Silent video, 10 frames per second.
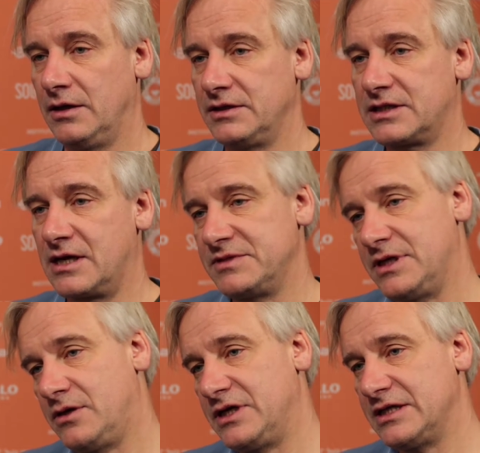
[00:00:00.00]
It comes
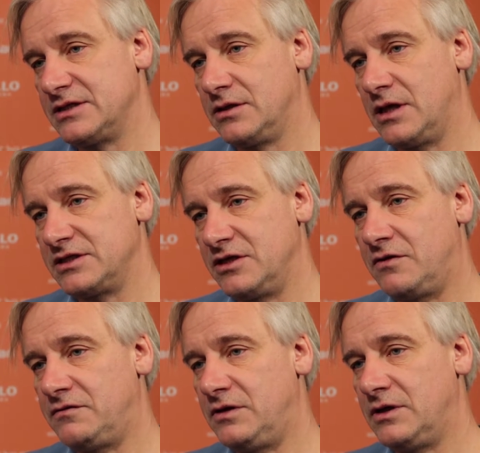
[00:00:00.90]
out as a
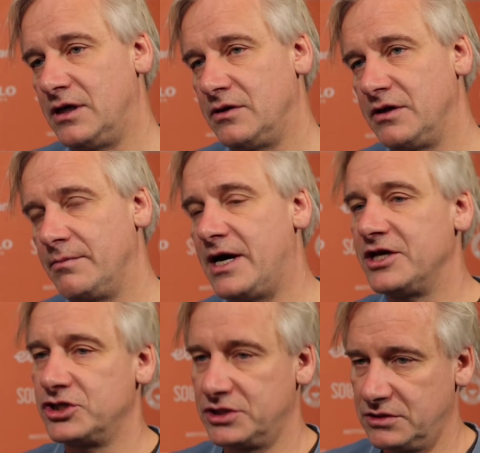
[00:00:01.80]
novel now in
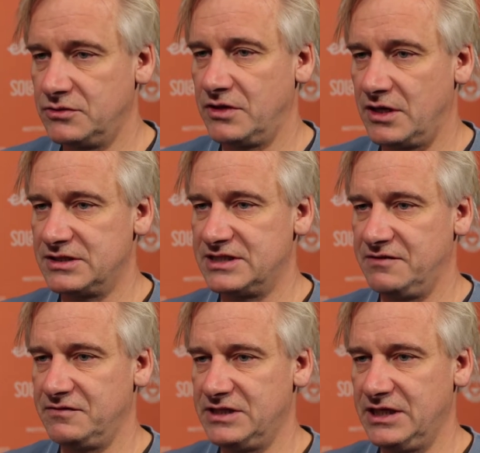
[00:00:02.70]
March
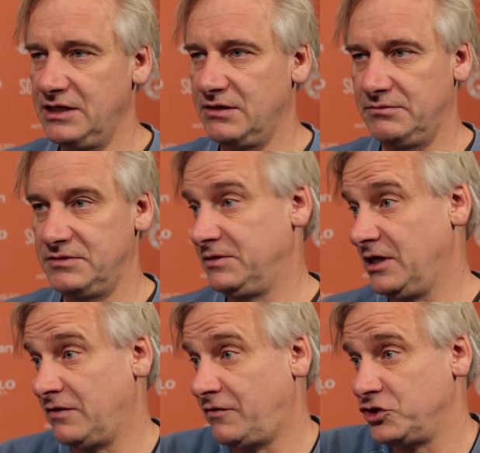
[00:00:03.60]
2017, and
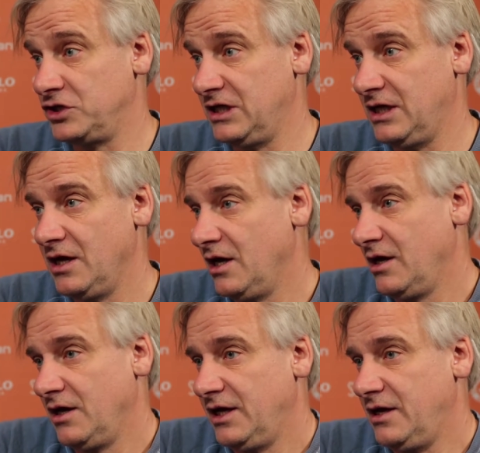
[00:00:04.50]
unfortunately,
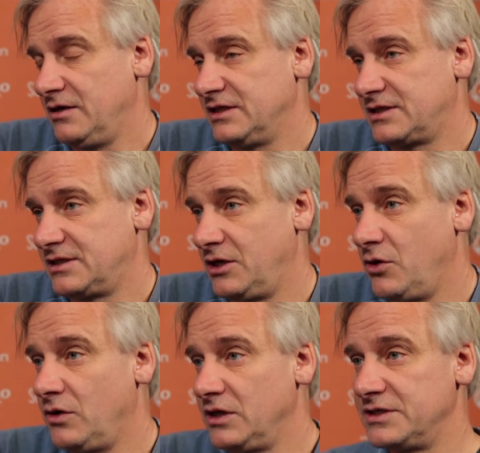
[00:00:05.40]
yeah, it's
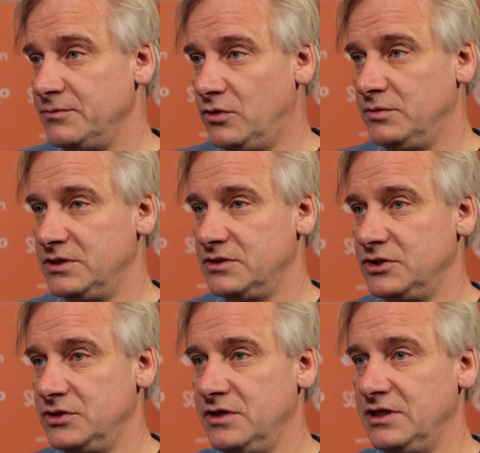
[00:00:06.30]
the earliest moment to
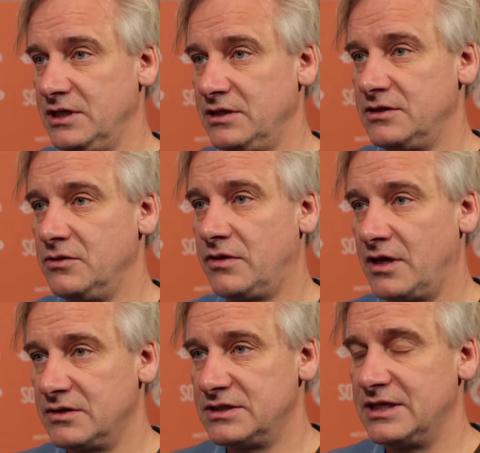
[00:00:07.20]
shoot it in
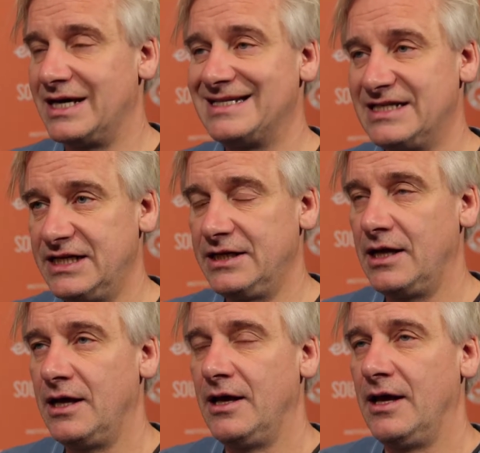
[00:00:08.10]
2019.
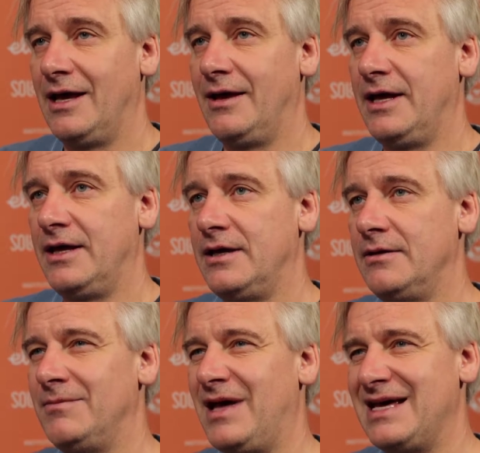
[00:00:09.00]

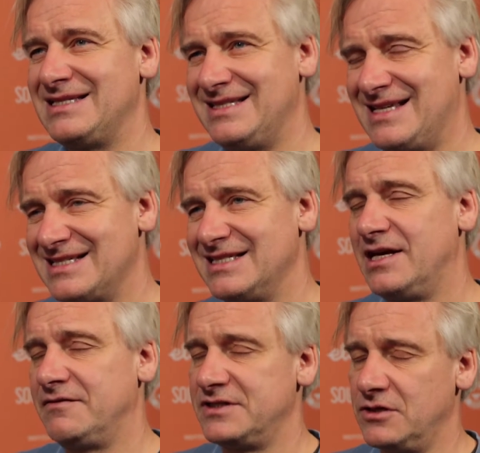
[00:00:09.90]
Doesn't
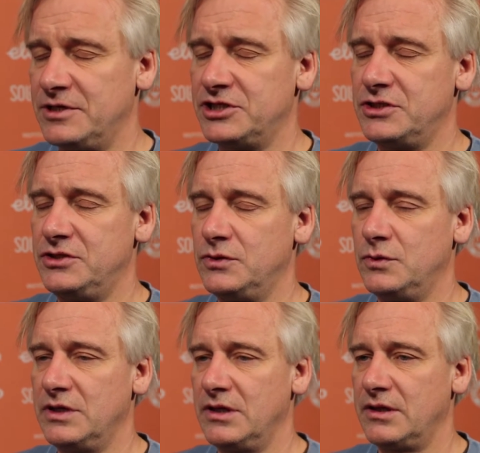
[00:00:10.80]
have so much to do
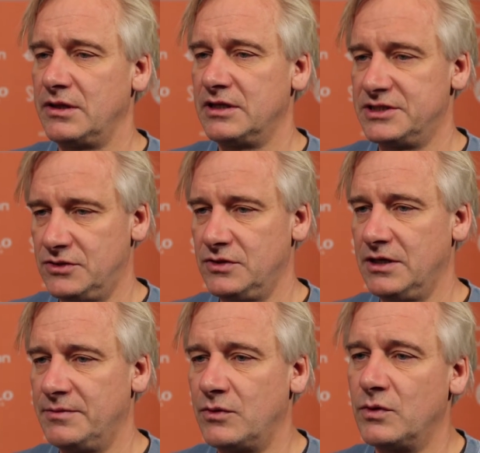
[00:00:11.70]
with
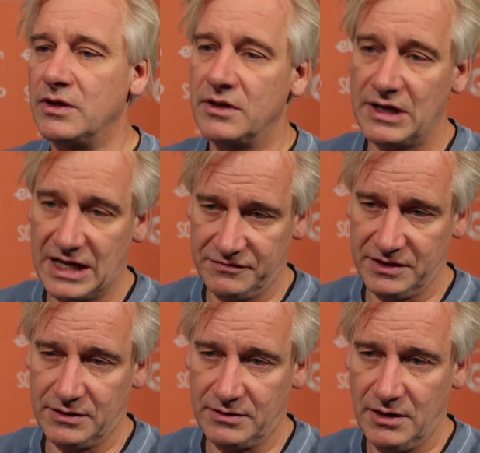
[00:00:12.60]
Estonia, but with
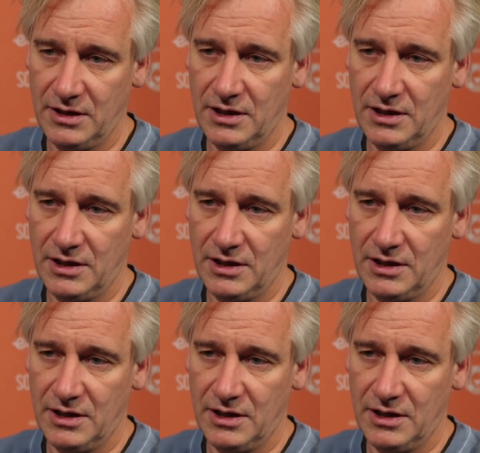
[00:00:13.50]
Latvia.